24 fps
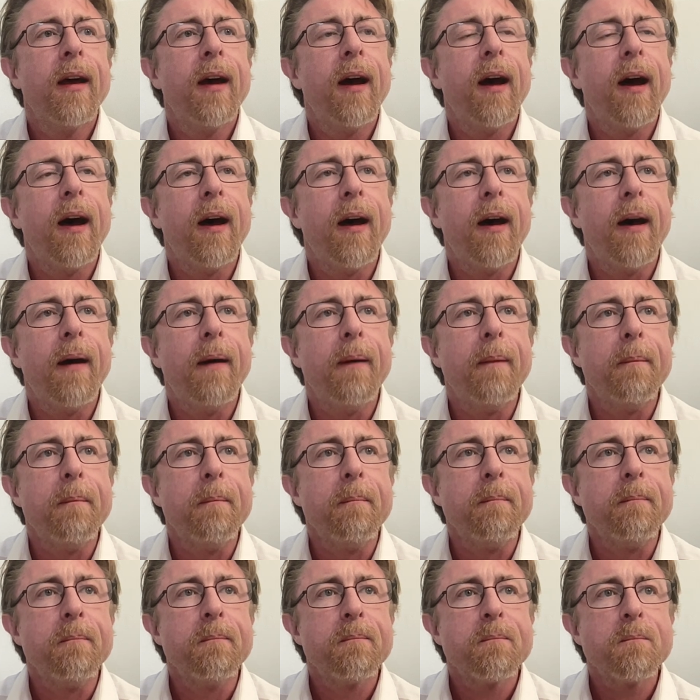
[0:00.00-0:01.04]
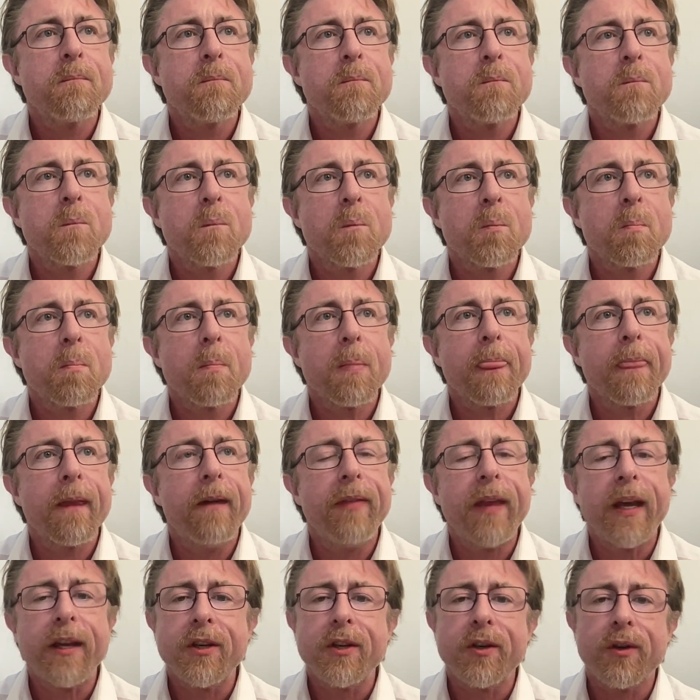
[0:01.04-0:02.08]
Um,
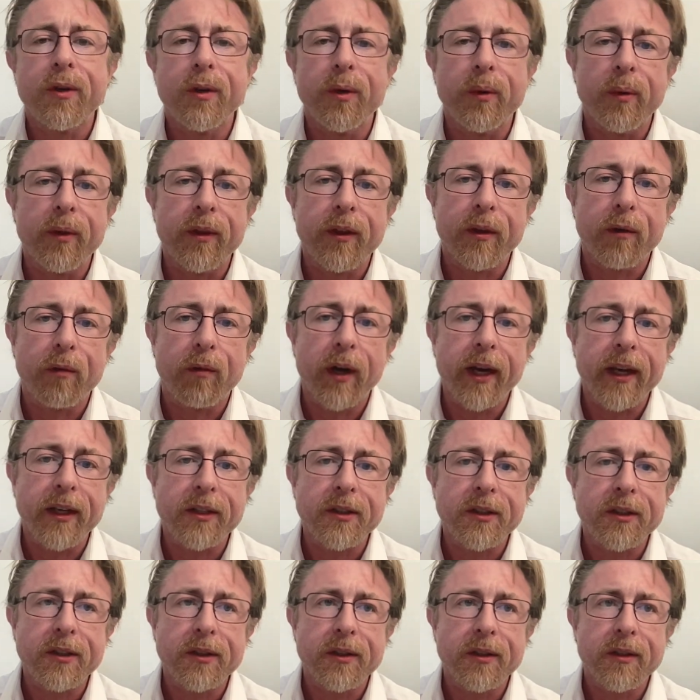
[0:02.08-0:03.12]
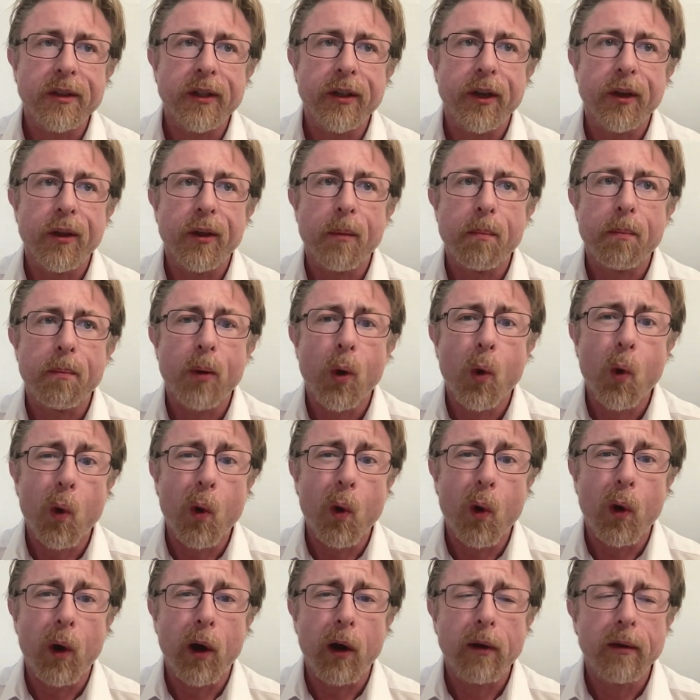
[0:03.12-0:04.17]
that's true with the rich. You know, the
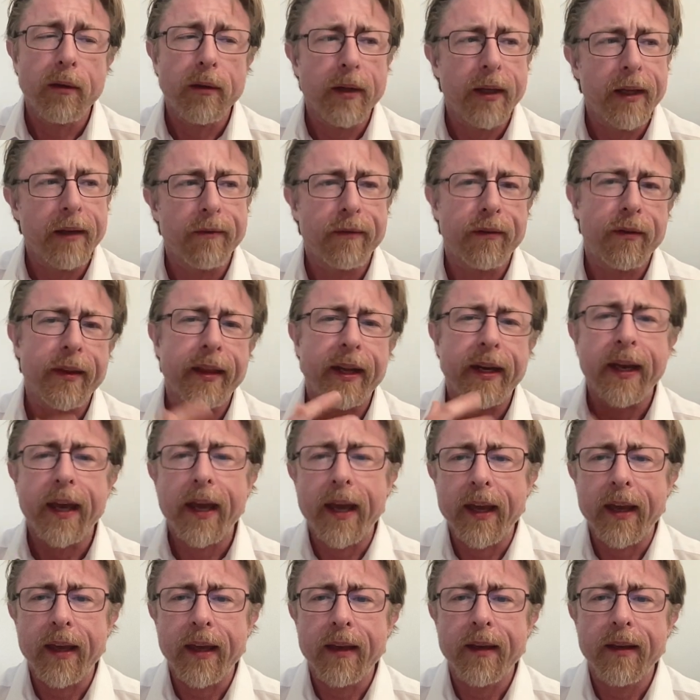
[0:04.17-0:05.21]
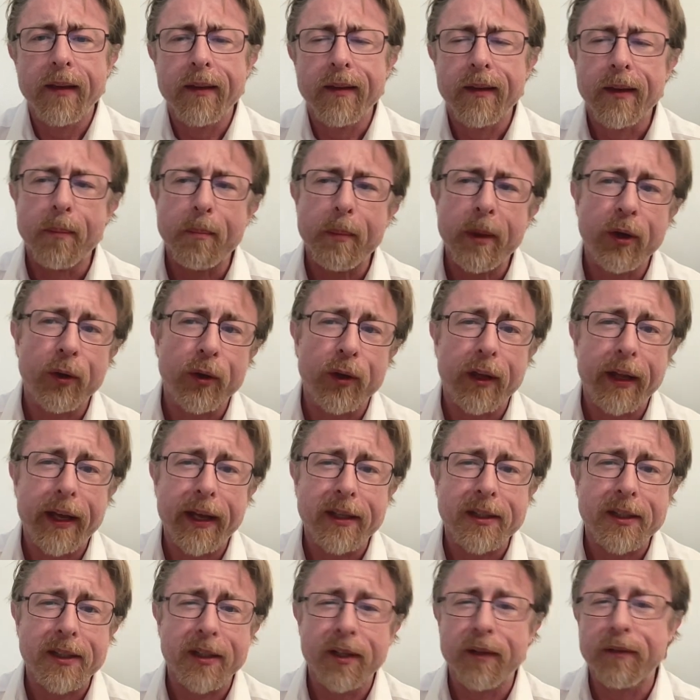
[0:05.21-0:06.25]
poor live for the day, the middle
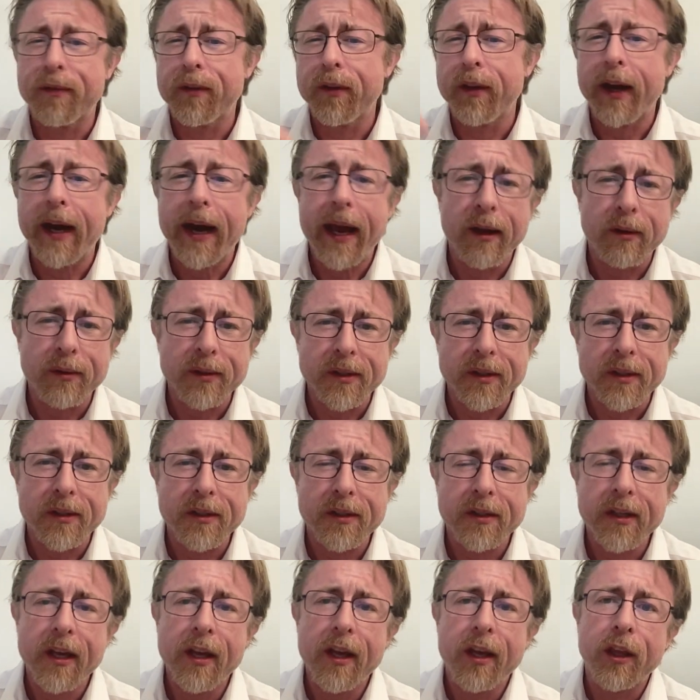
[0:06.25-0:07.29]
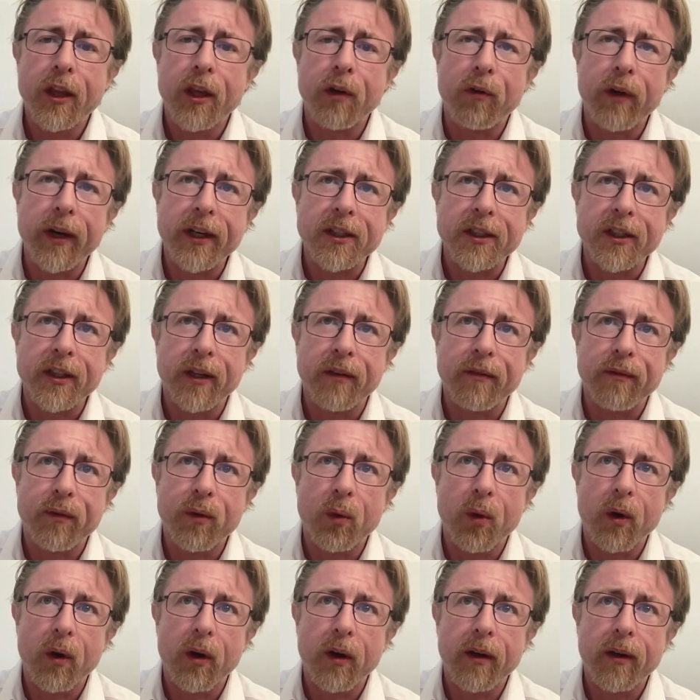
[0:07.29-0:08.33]
class live for their houses, the rich live
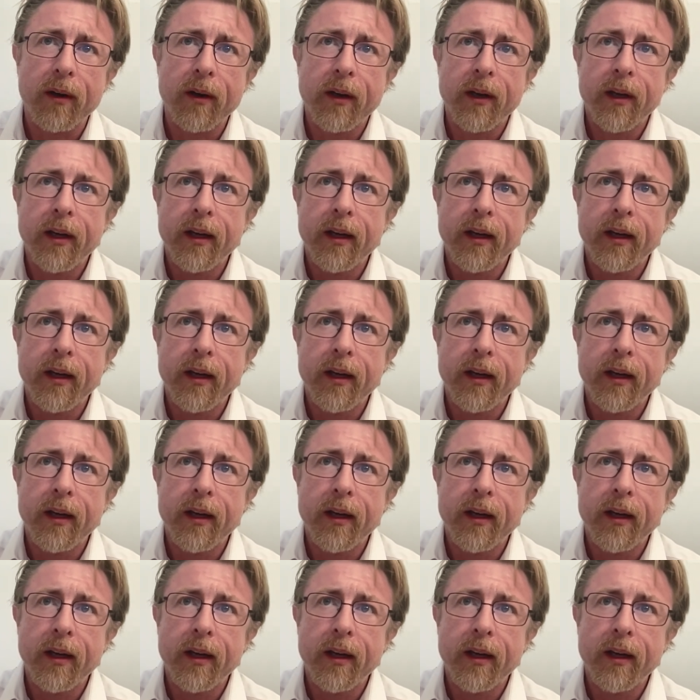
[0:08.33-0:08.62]
for